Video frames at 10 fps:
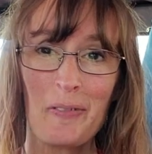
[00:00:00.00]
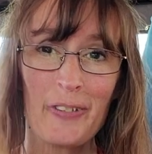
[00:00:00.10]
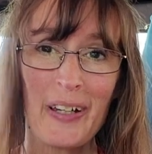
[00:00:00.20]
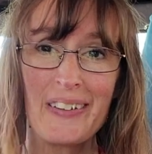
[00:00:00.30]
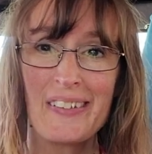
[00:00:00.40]

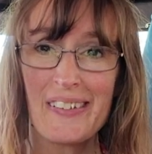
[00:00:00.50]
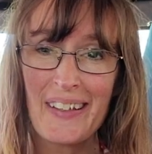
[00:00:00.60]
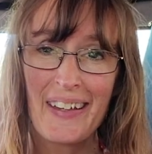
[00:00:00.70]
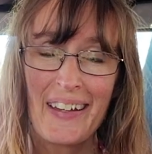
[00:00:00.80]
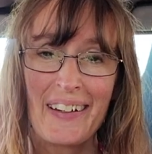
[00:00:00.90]
friends.
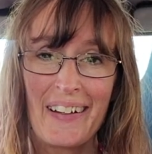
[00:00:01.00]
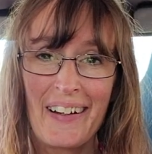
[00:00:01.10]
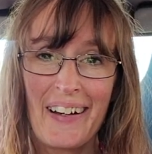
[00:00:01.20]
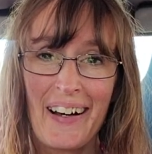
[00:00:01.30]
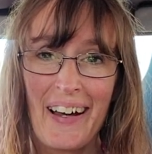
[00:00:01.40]

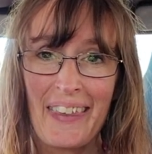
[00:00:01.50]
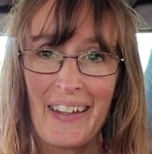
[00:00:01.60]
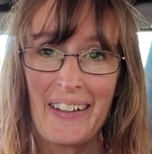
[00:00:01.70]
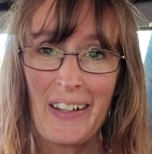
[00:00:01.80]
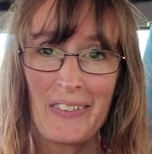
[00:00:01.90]
I
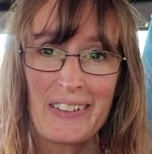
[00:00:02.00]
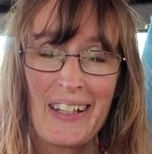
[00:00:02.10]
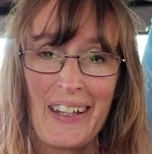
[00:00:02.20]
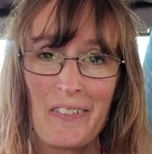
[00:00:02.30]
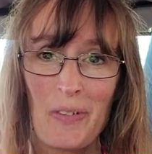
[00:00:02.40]
thought I would
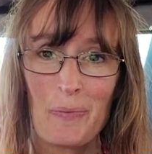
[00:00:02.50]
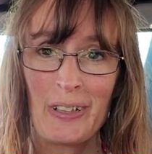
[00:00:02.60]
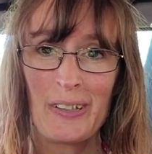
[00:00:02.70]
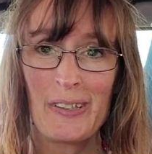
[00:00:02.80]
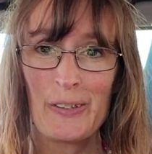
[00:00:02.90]
take a few
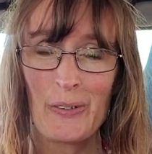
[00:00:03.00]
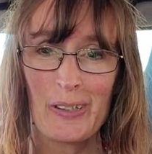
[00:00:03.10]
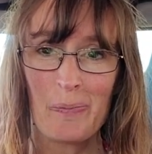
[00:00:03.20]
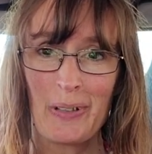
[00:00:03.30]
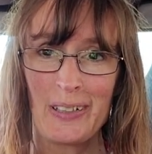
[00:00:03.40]
minutes to
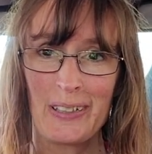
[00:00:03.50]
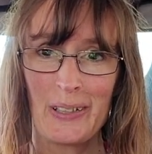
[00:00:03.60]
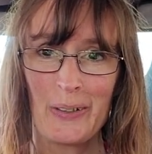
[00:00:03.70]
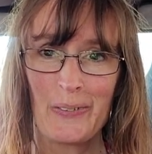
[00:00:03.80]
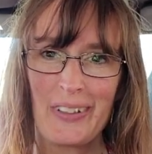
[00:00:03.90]
explain to
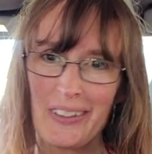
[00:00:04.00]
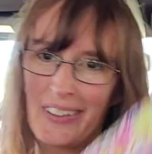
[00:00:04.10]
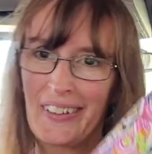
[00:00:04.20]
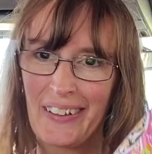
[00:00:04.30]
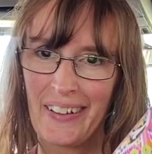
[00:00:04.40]
you
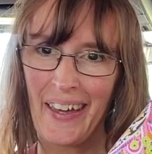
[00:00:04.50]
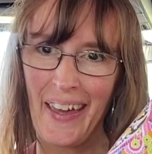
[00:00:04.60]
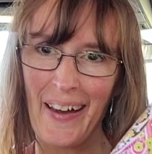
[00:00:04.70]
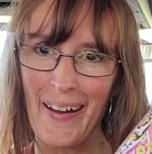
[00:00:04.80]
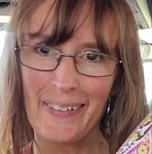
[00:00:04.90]
what a
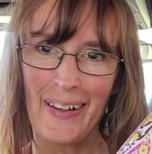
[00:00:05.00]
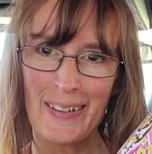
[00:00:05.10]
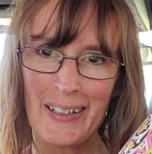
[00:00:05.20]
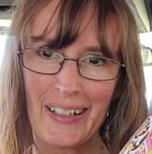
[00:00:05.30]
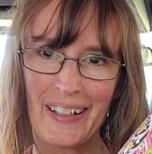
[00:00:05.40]
hot
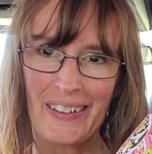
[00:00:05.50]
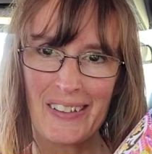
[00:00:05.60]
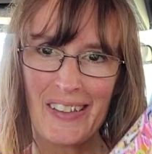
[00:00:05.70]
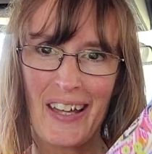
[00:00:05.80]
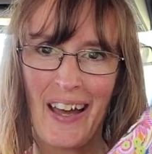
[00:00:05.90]
logic
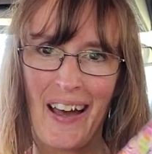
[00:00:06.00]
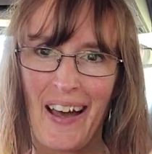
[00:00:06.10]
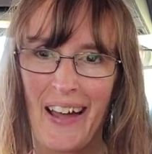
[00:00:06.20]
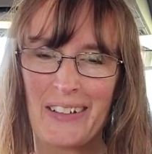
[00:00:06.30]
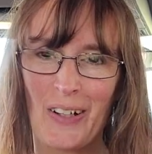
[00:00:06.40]
is.
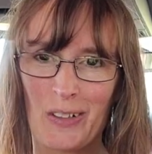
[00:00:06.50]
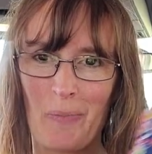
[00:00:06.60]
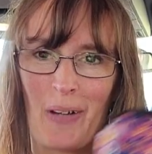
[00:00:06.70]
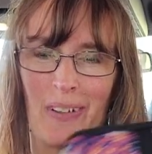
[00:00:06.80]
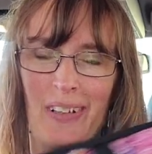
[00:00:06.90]
I talked
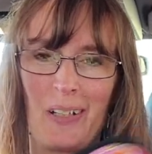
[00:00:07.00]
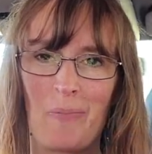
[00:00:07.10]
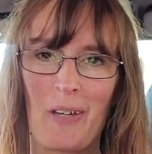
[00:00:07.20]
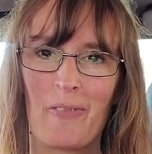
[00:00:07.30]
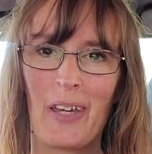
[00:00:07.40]
about it in
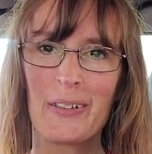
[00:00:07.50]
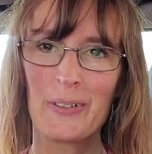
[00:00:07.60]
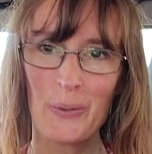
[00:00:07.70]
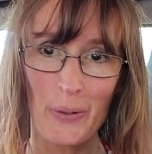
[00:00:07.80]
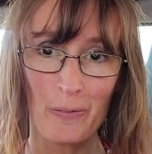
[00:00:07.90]
my van
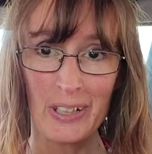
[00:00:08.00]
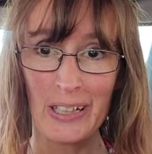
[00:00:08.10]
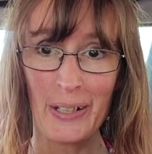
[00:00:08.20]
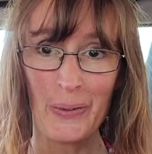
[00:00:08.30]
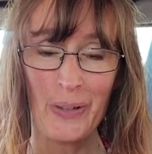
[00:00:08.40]
tour
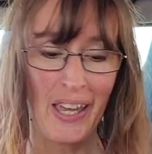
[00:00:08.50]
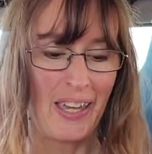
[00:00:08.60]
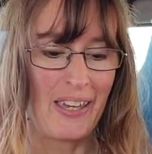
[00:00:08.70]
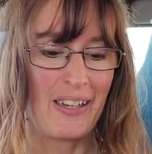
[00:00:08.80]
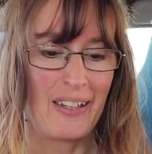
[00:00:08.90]
video,
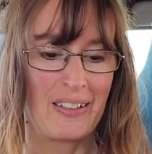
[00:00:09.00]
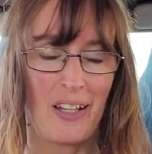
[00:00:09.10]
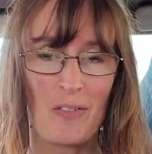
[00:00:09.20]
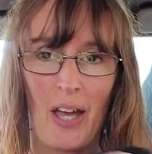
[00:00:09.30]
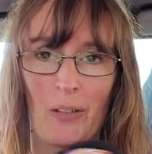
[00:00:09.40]
and
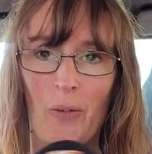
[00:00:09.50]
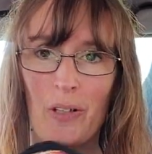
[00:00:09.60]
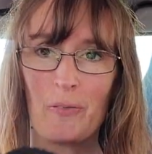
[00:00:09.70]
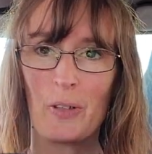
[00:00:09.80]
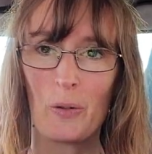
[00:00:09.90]
I've had
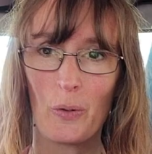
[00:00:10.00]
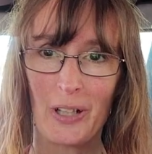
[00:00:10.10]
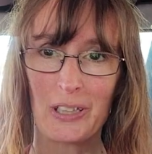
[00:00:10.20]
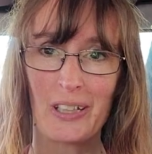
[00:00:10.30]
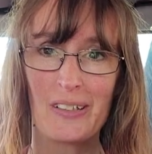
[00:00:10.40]
quite a few
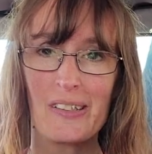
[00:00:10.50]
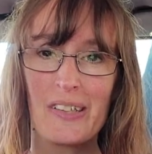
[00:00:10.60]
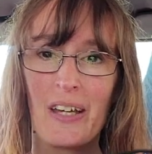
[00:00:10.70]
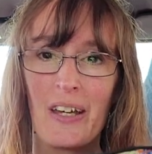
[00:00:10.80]
questions